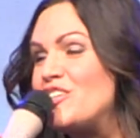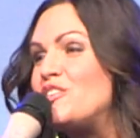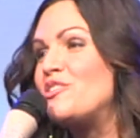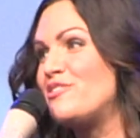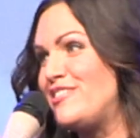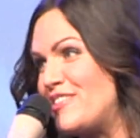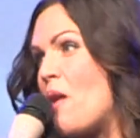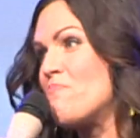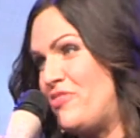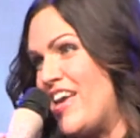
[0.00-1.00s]
to do
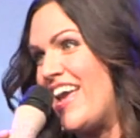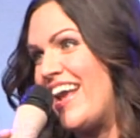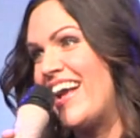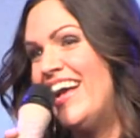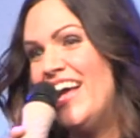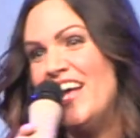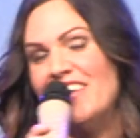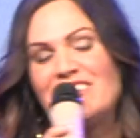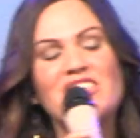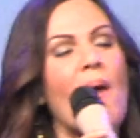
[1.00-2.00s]
something.
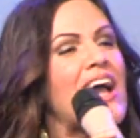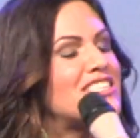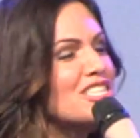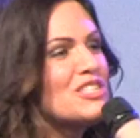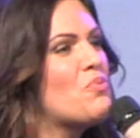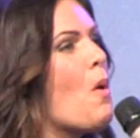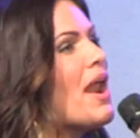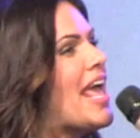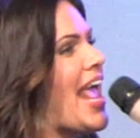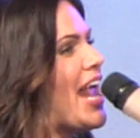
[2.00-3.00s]
So I just
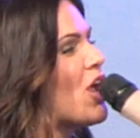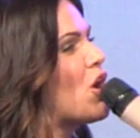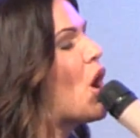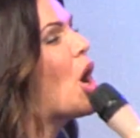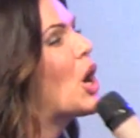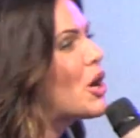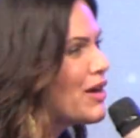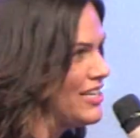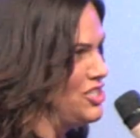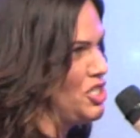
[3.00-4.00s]
want to
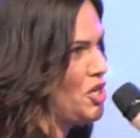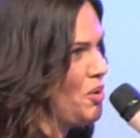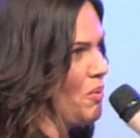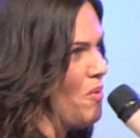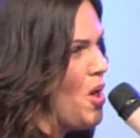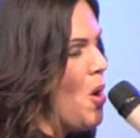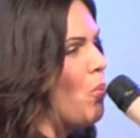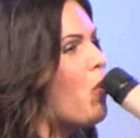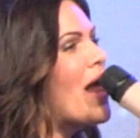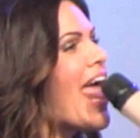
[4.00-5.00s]
encourage you
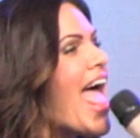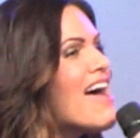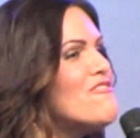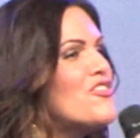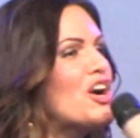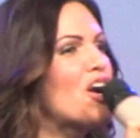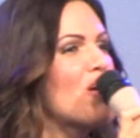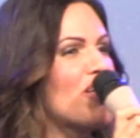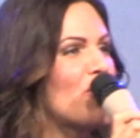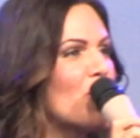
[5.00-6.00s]

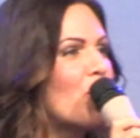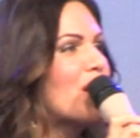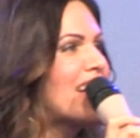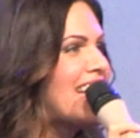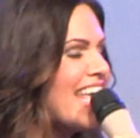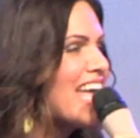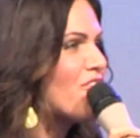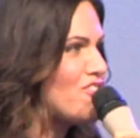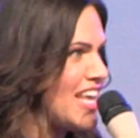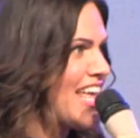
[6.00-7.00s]
whatever your
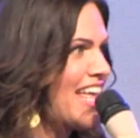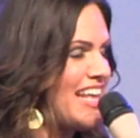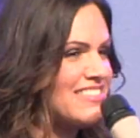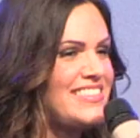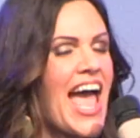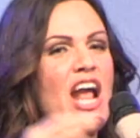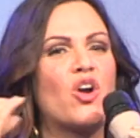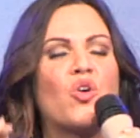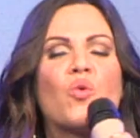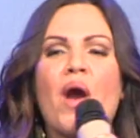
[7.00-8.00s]
gift is, that
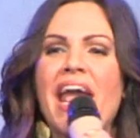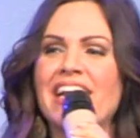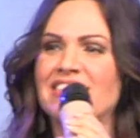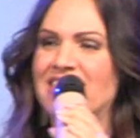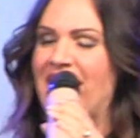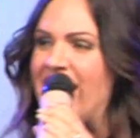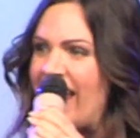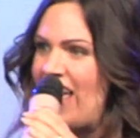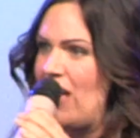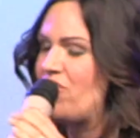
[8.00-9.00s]
grace
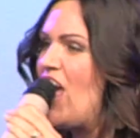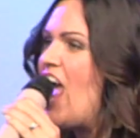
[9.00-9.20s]
gift,